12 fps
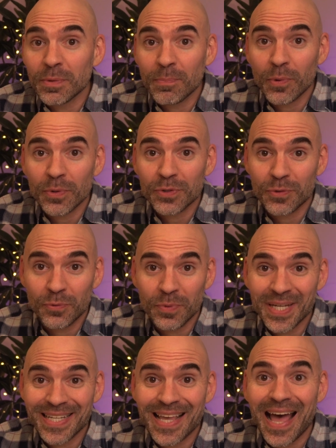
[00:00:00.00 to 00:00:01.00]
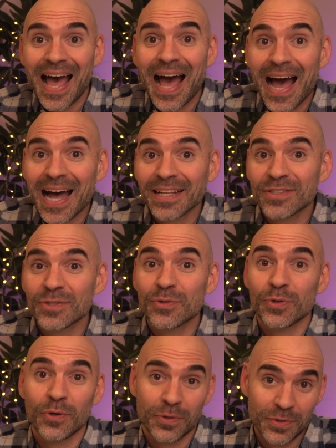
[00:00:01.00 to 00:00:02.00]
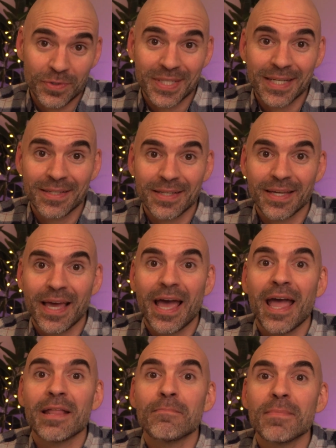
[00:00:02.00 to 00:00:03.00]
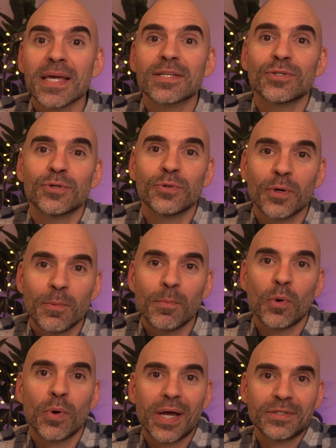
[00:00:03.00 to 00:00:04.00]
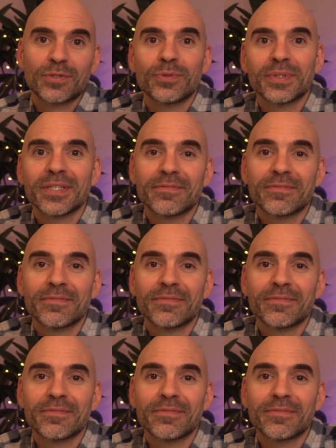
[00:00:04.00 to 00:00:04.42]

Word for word: report you read adds to your understanding and makes you a more astute